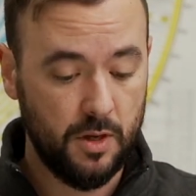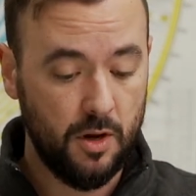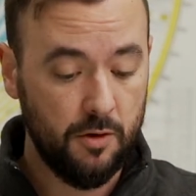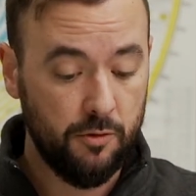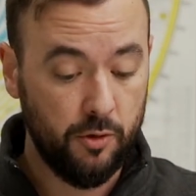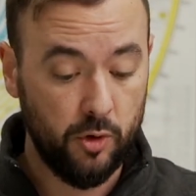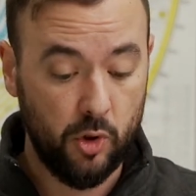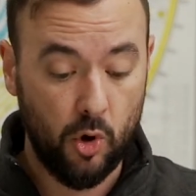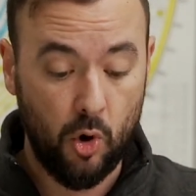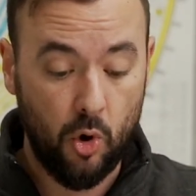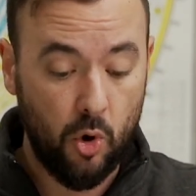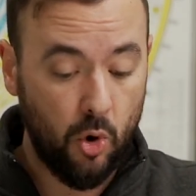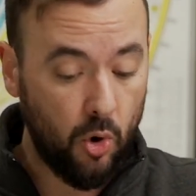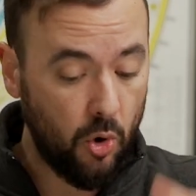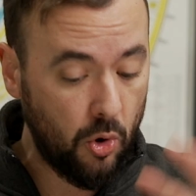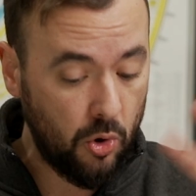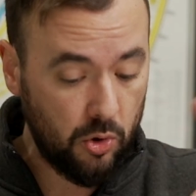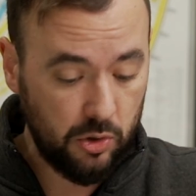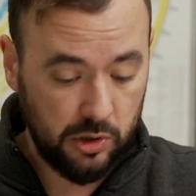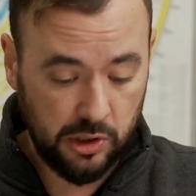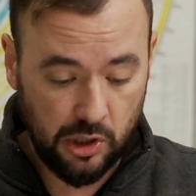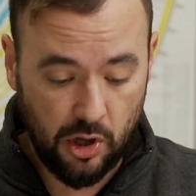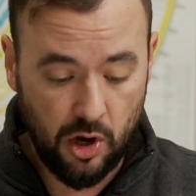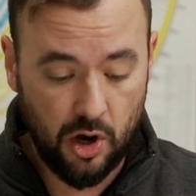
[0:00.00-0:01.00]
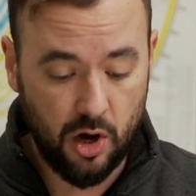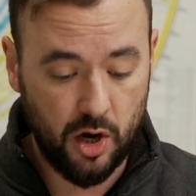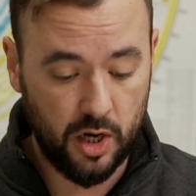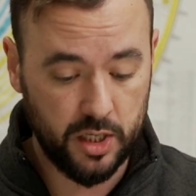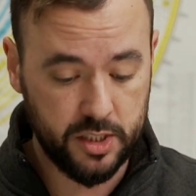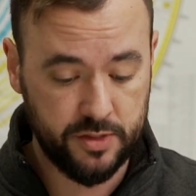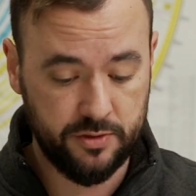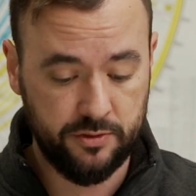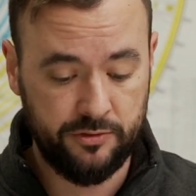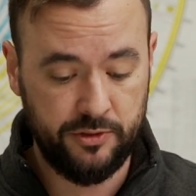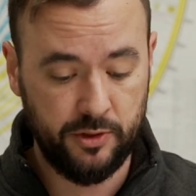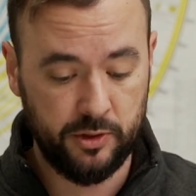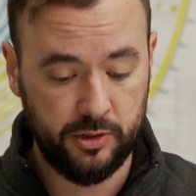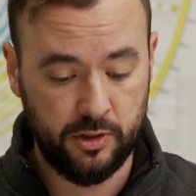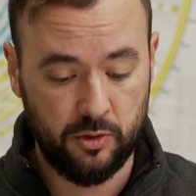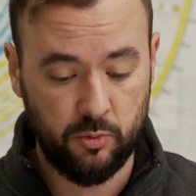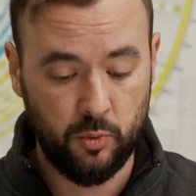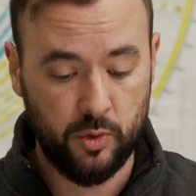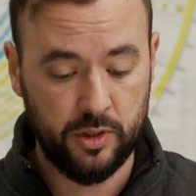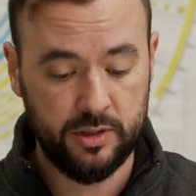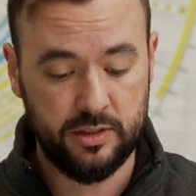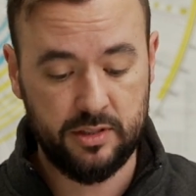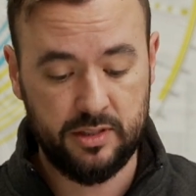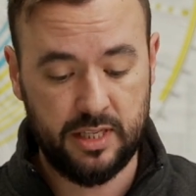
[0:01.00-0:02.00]
For the whole law is fulfilled
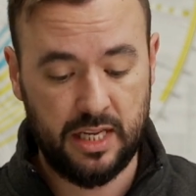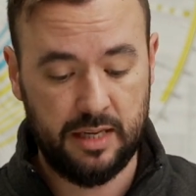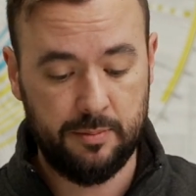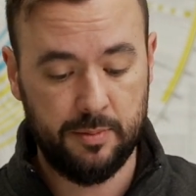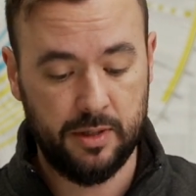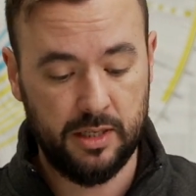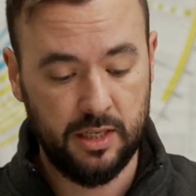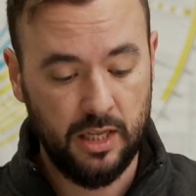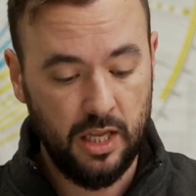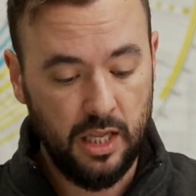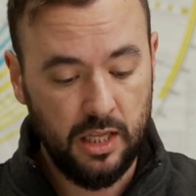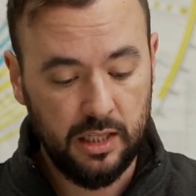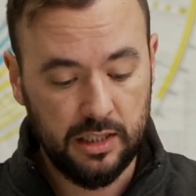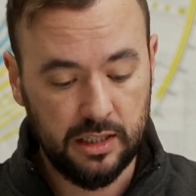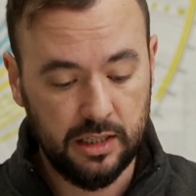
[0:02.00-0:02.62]
in one statement: